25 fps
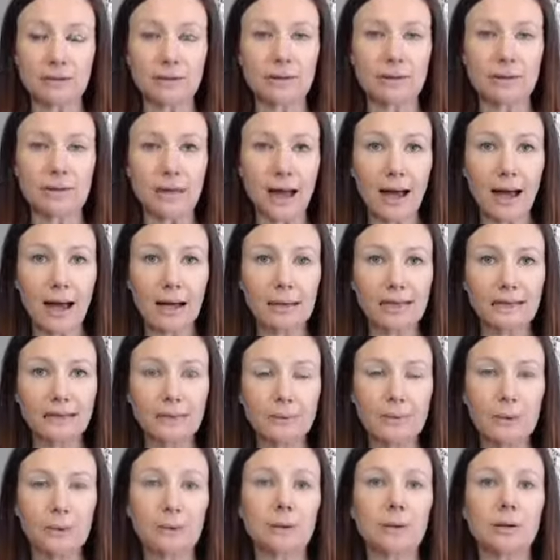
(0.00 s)
So that
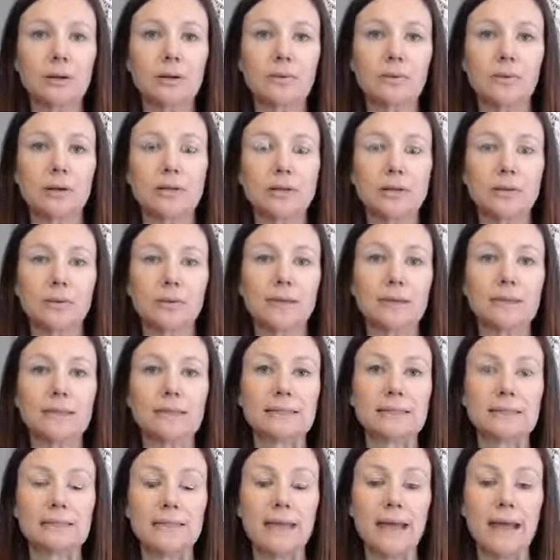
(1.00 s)
is what we're going to be doing
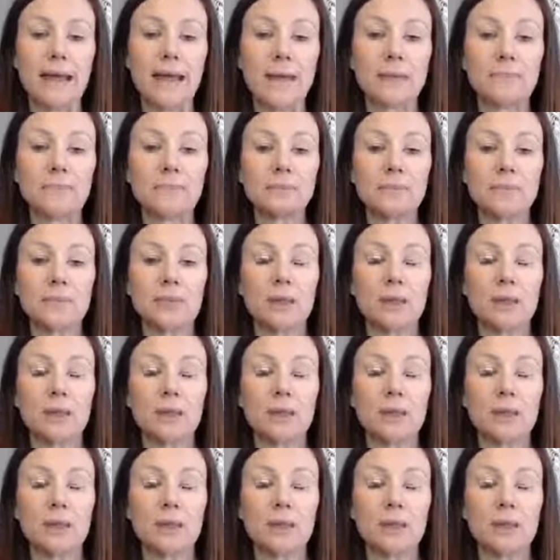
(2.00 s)
today.